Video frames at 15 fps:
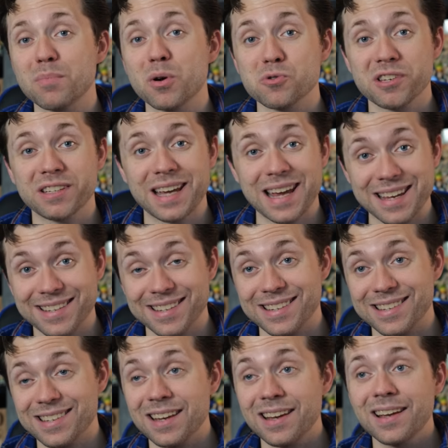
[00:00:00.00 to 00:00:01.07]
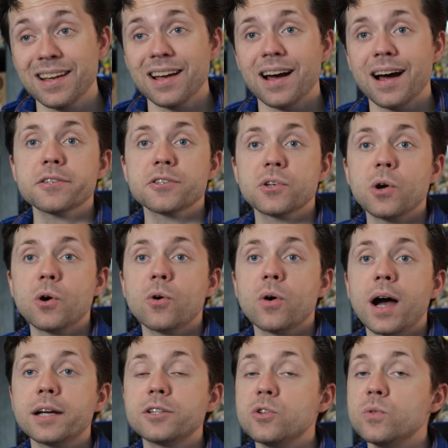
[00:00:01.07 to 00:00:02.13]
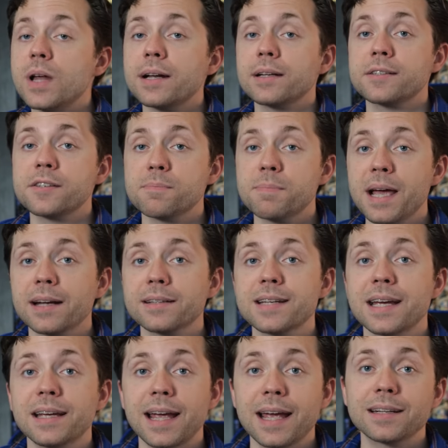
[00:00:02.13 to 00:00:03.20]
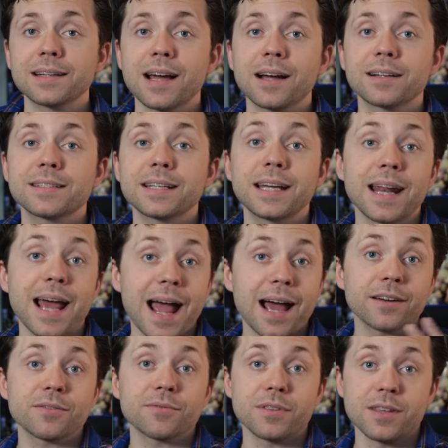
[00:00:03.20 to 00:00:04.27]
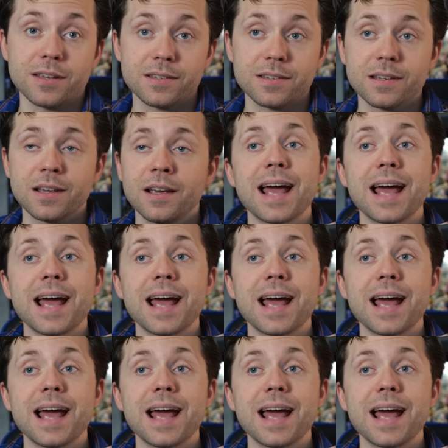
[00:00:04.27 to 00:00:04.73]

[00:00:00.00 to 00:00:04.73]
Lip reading: in most cases. So I do not expect Hancock to get out of this.